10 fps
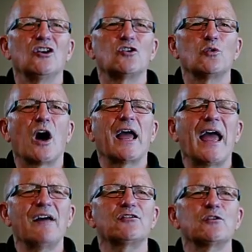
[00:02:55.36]
do I
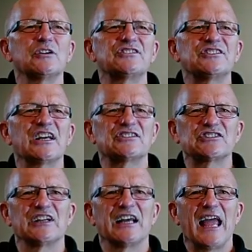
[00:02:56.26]
have to
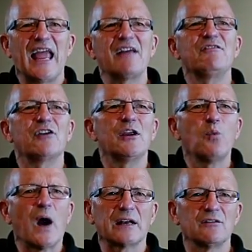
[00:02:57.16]
assess every
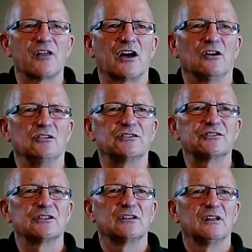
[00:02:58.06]
one of those?
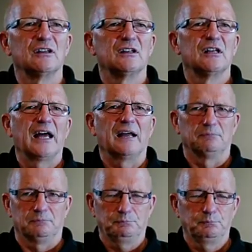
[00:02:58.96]

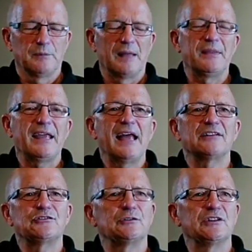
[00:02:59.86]
Then the
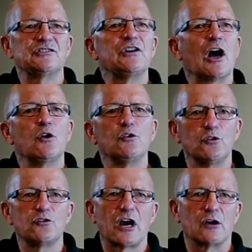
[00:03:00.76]
answer is no,
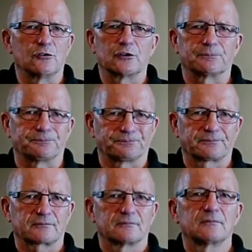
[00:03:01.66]
you don't.
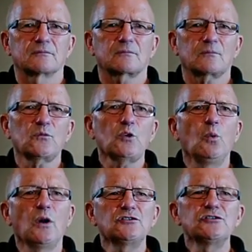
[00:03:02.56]

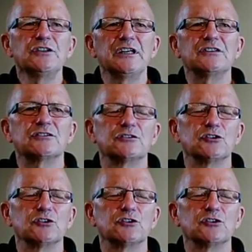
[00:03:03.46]
What you need to